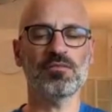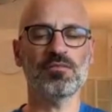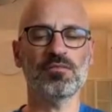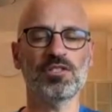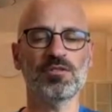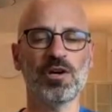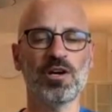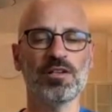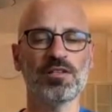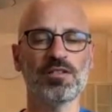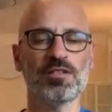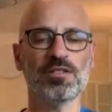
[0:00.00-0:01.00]

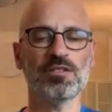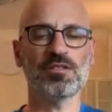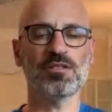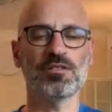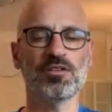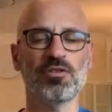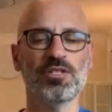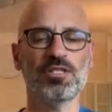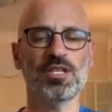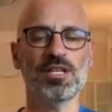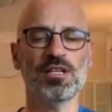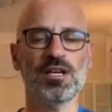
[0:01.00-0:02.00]
response,
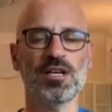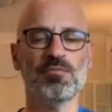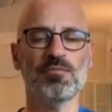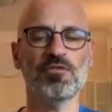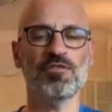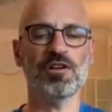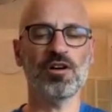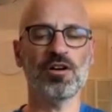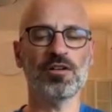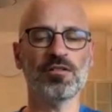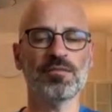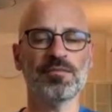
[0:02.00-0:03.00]
noticing and moving
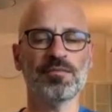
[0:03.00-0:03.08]
on.